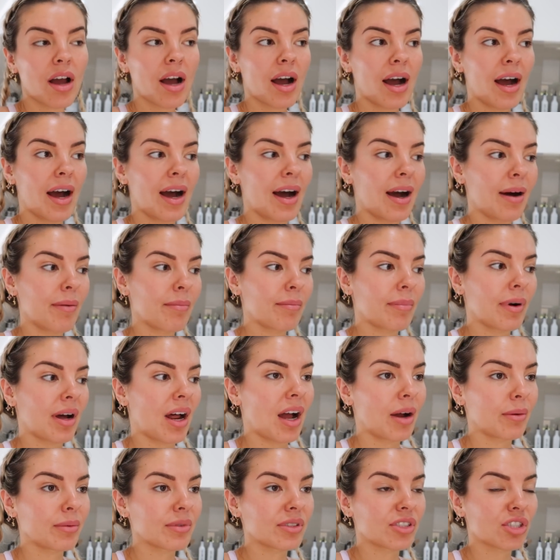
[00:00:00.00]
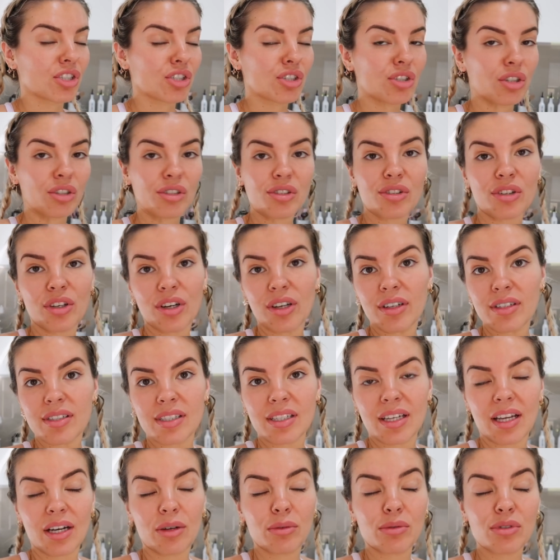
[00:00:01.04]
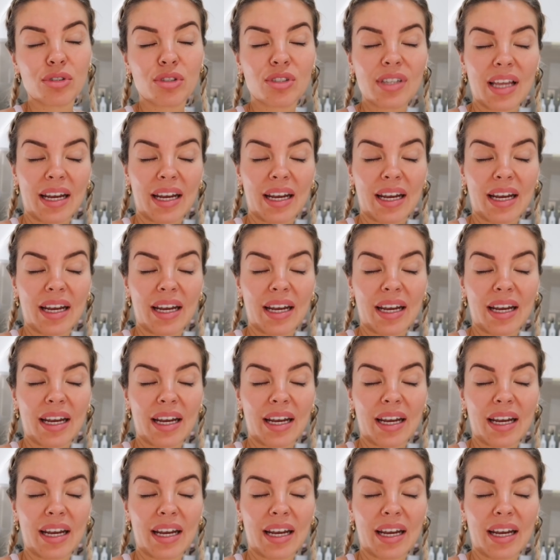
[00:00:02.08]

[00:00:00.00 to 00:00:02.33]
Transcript: um, but I was just so thirsty and it was